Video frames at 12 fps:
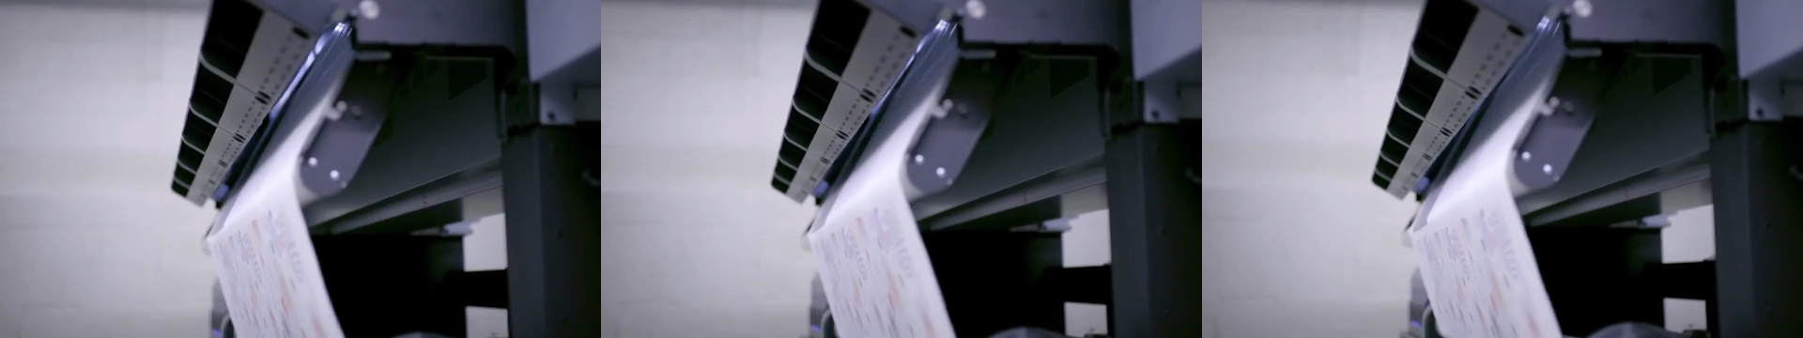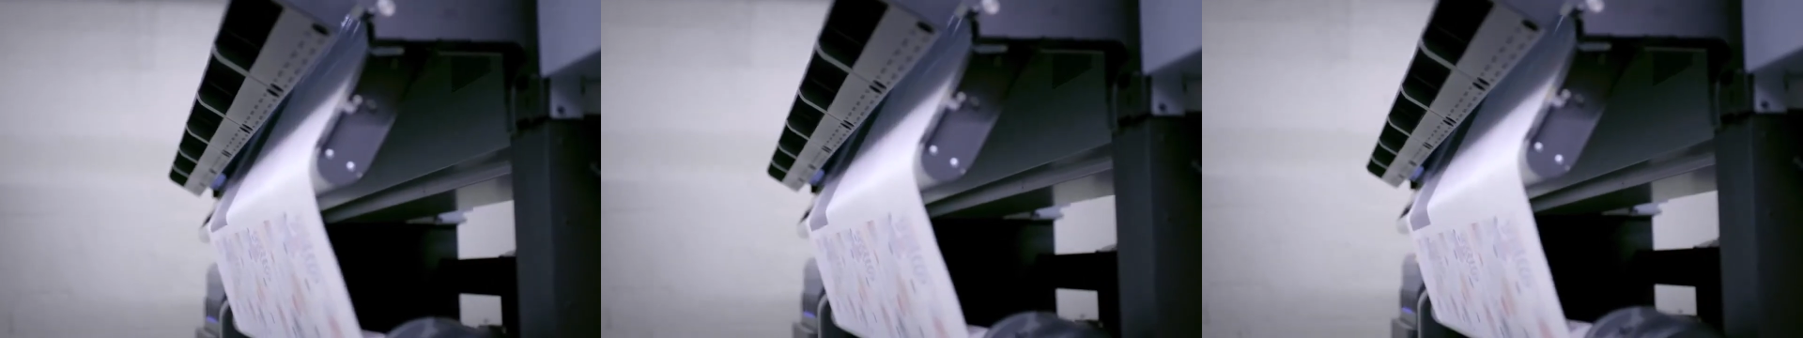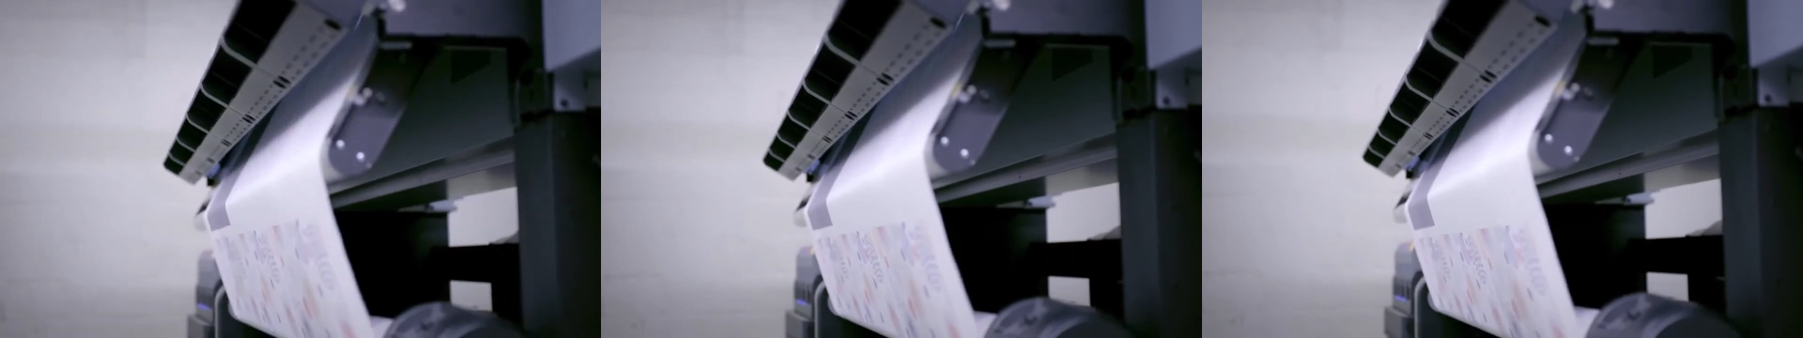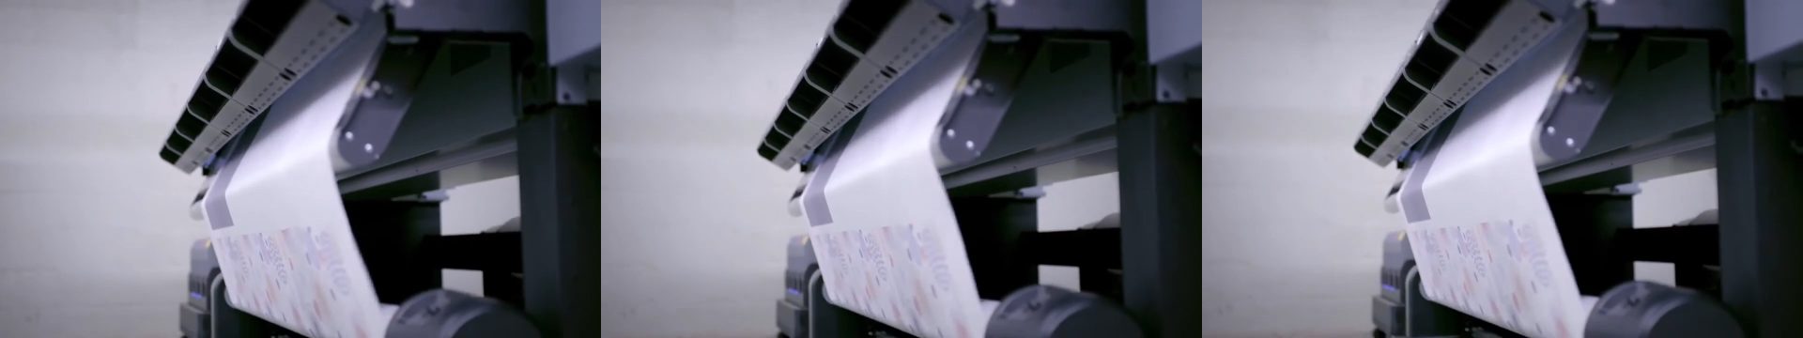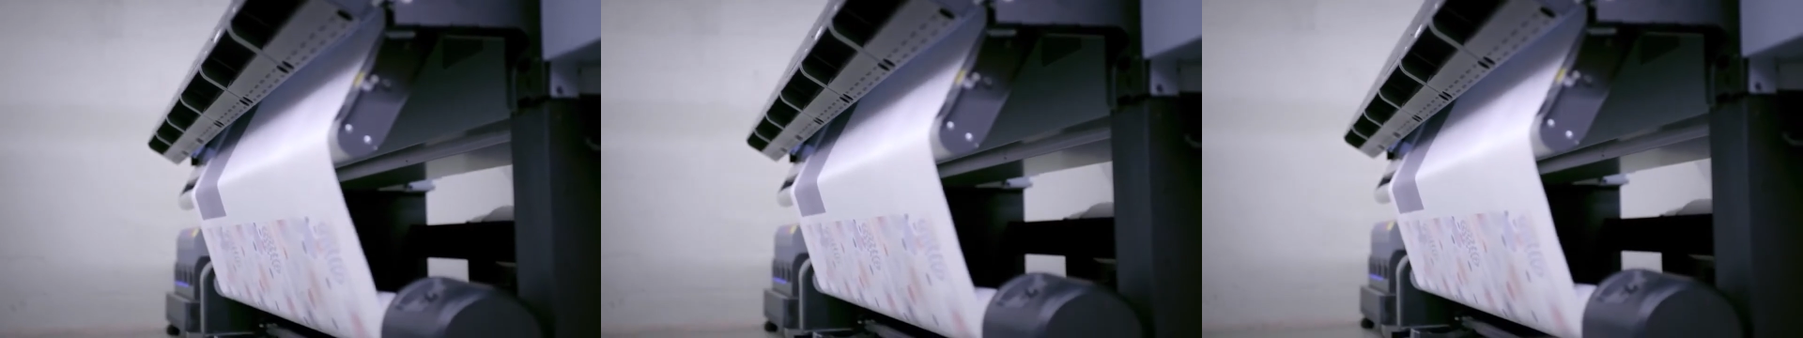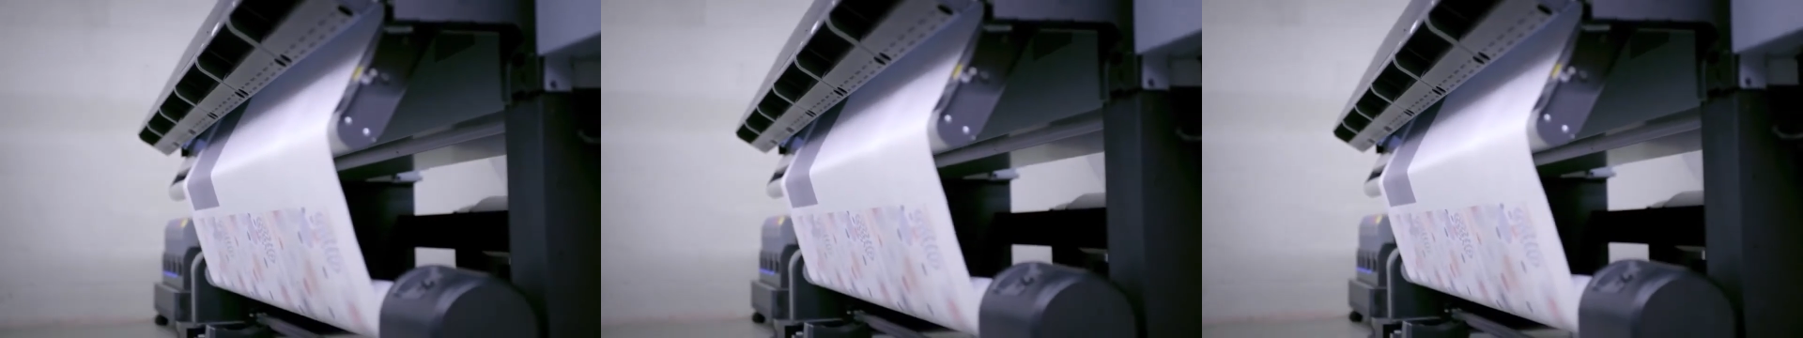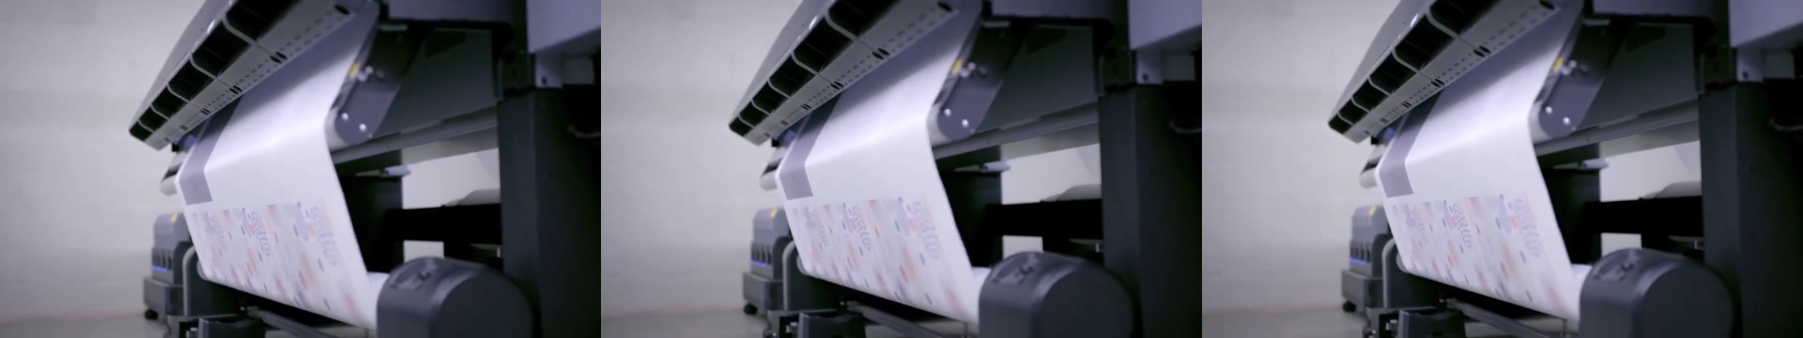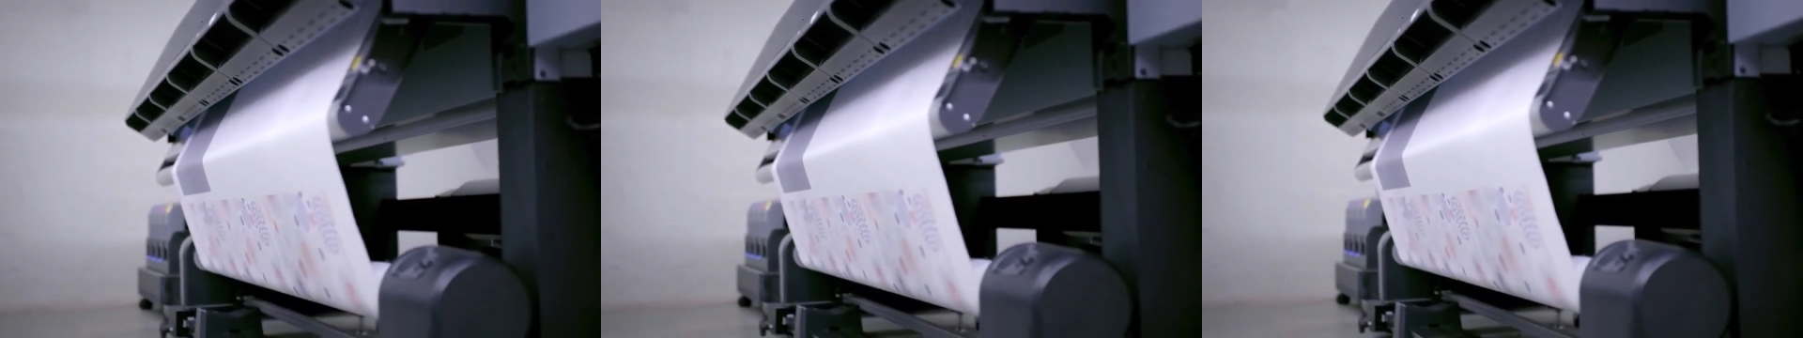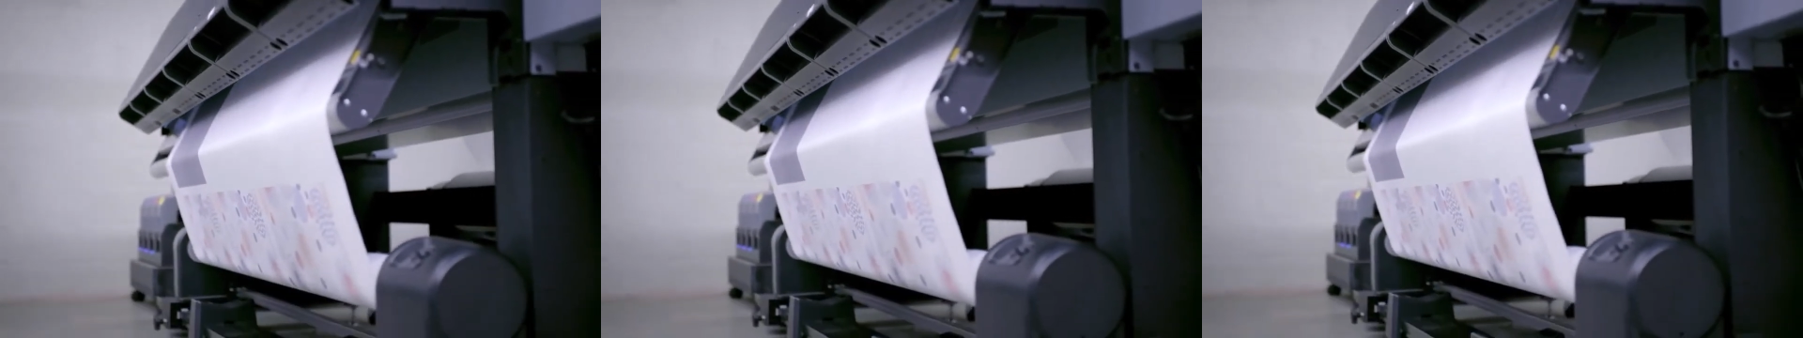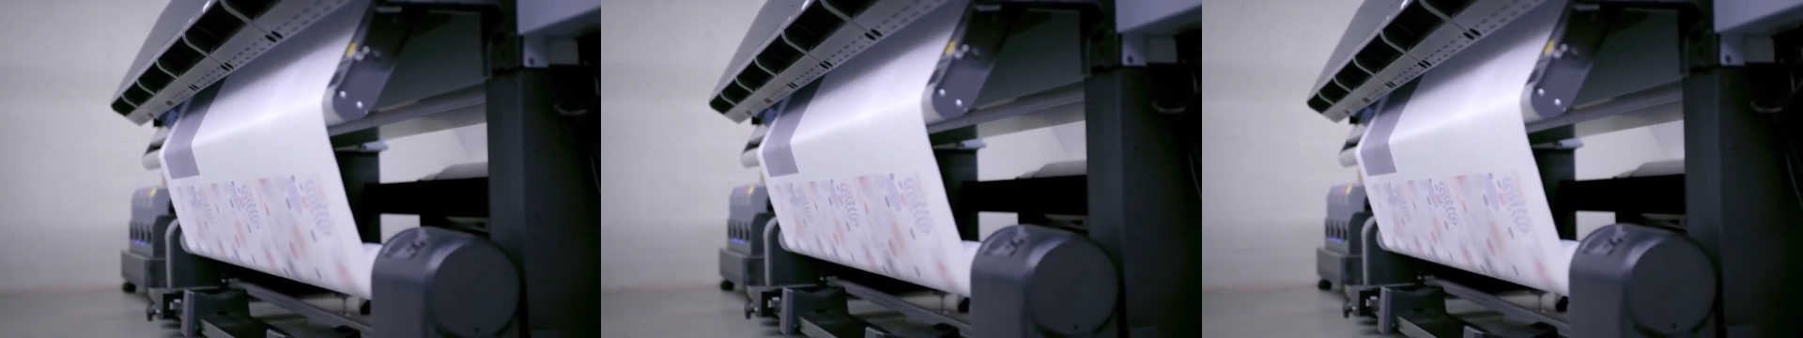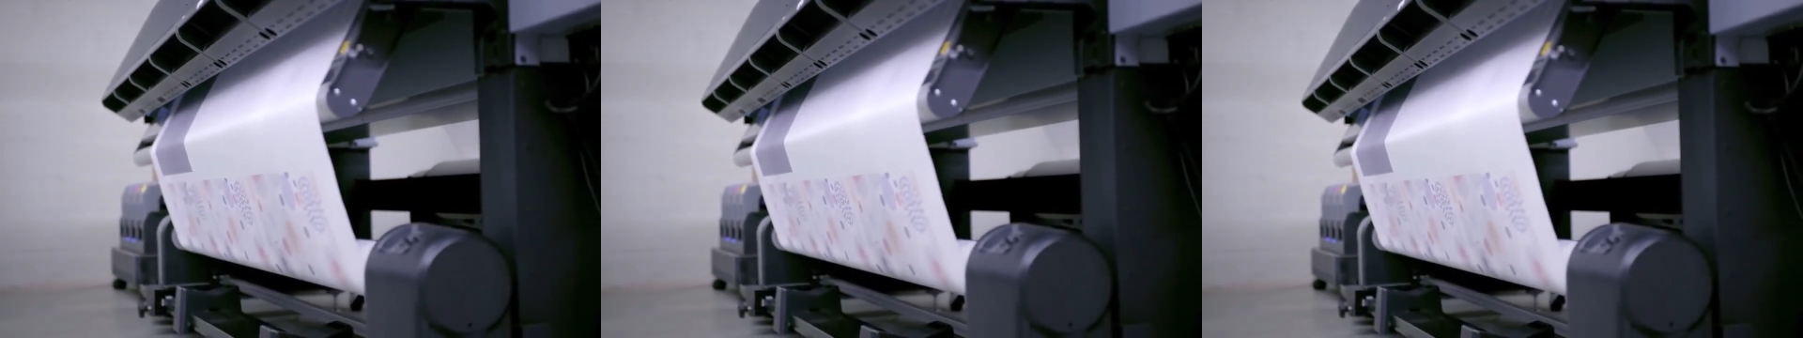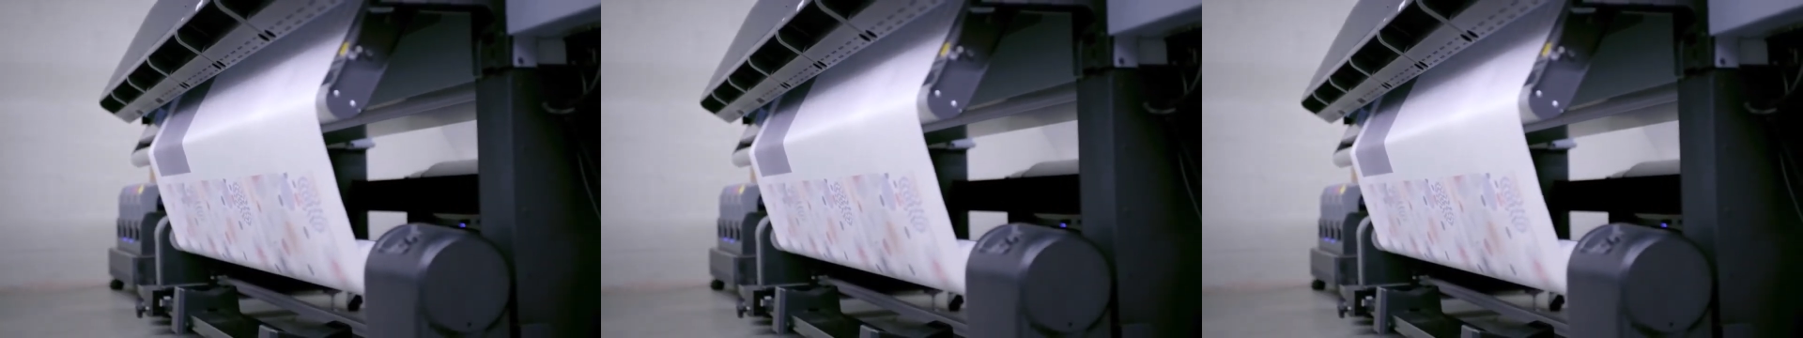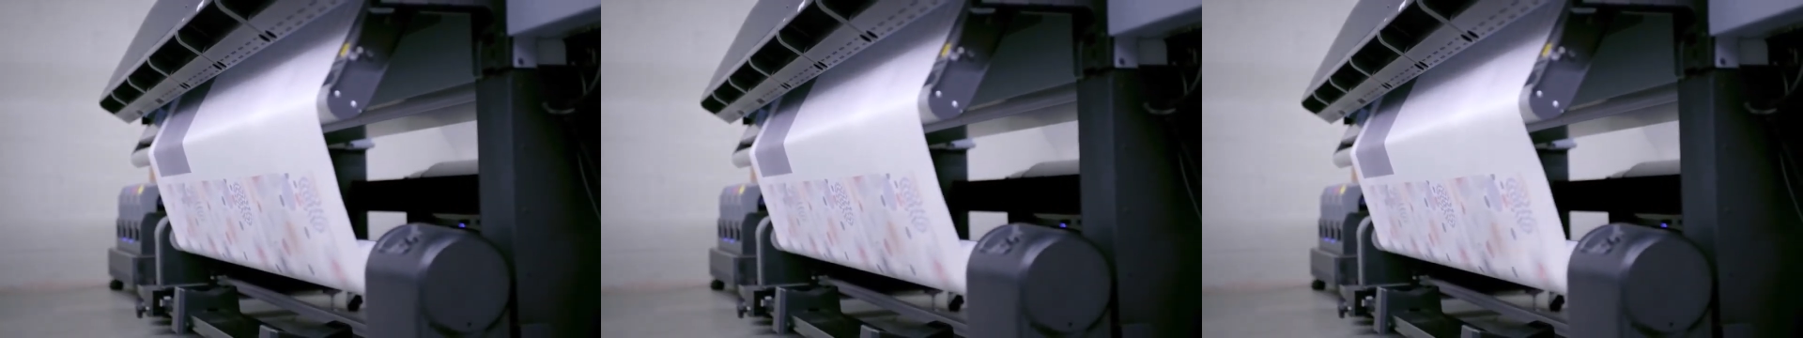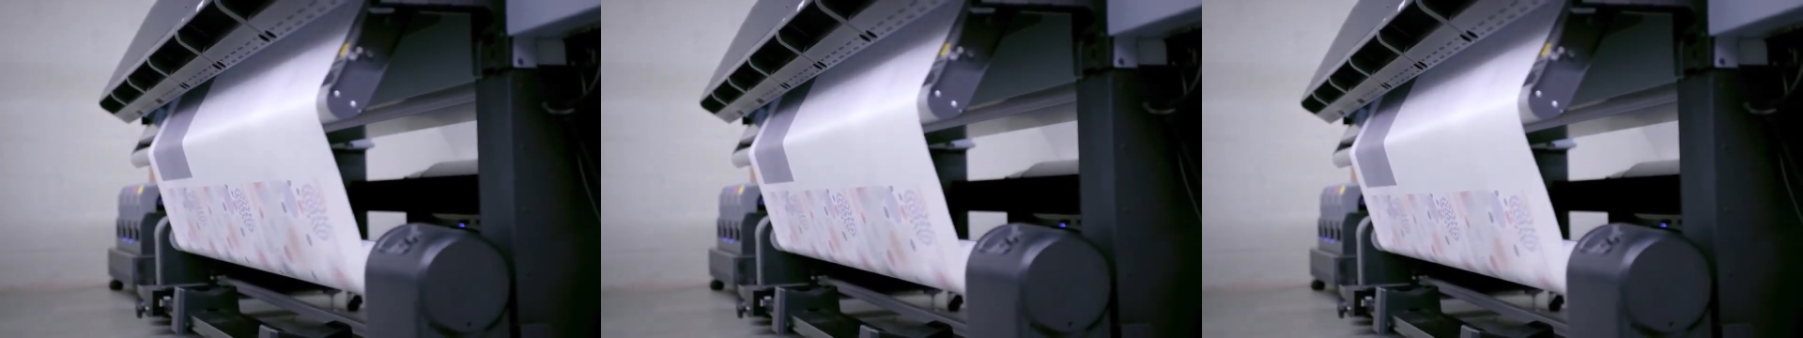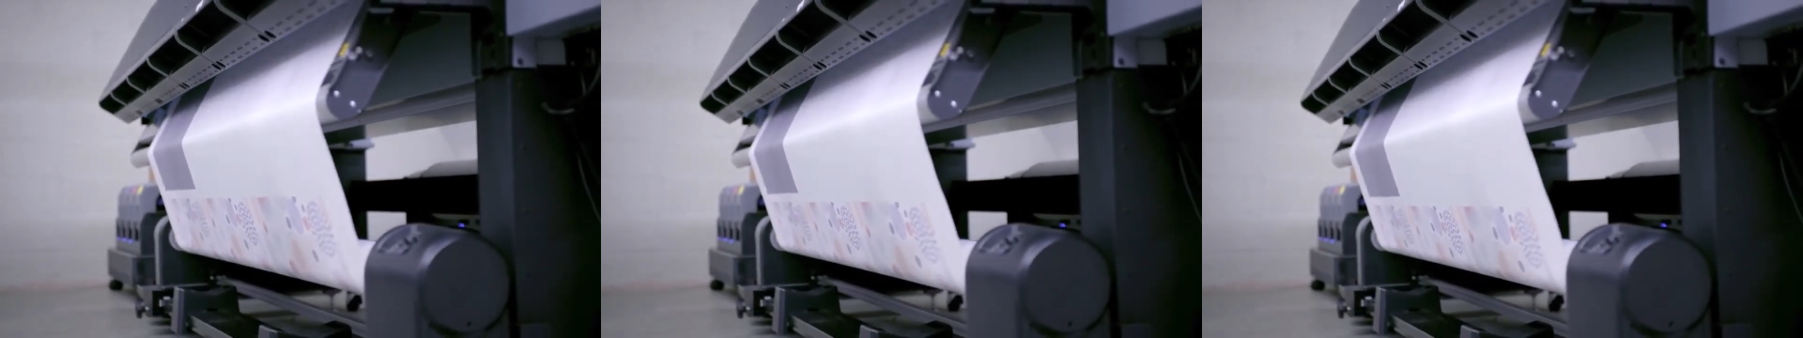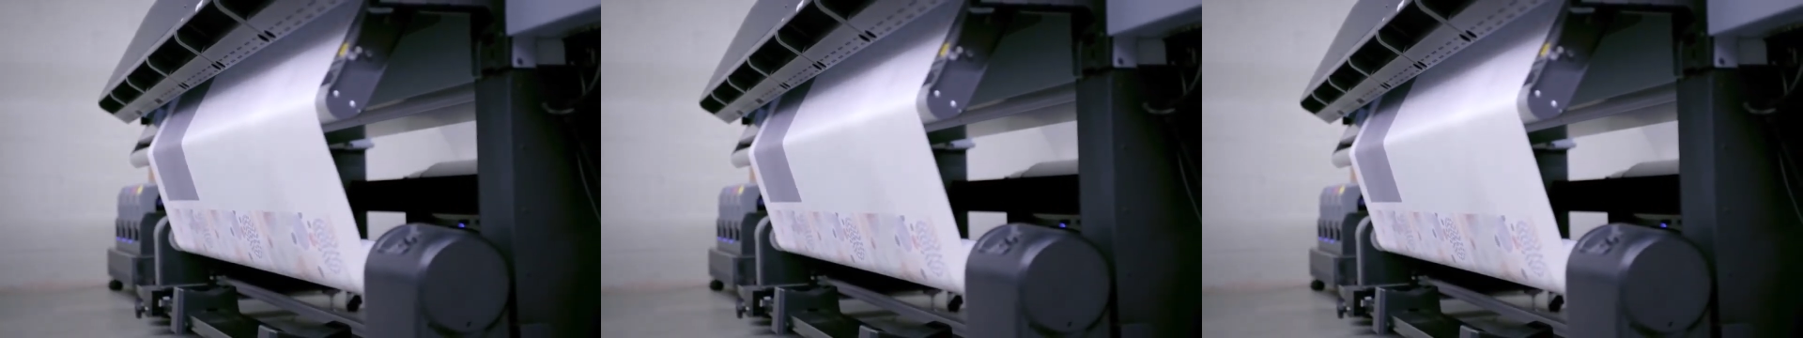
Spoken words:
No face is visible, so there are no lips to read.